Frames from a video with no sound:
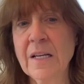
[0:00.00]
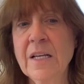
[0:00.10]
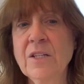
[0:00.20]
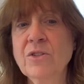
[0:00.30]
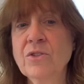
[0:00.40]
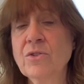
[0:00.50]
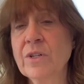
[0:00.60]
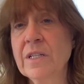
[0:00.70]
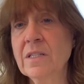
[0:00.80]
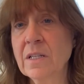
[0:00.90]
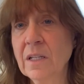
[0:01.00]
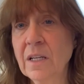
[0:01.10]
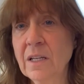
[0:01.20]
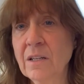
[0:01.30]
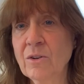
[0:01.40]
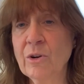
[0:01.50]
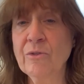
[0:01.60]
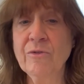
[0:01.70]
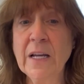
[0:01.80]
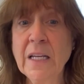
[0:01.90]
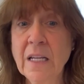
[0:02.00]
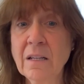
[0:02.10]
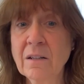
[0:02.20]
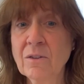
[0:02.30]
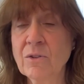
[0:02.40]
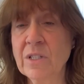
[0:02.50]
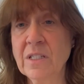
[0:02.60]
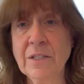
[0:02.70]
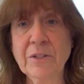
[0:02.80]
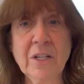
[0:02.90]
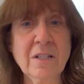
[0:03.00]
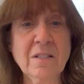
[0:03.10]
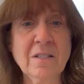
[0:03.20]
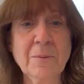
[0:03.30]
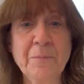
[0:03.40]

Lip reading: Is your story silly or funny or serious?